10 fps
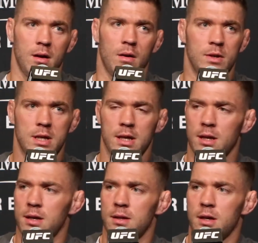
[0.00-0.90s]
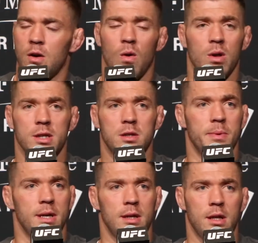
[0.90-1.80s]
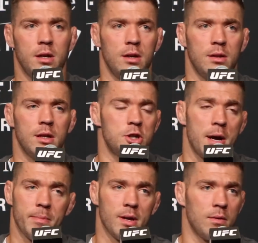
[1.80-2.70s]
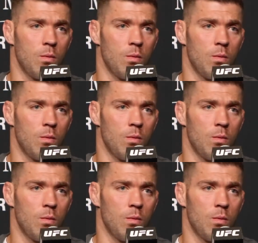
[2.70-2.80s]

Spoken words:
obviously the goal is to be the champion.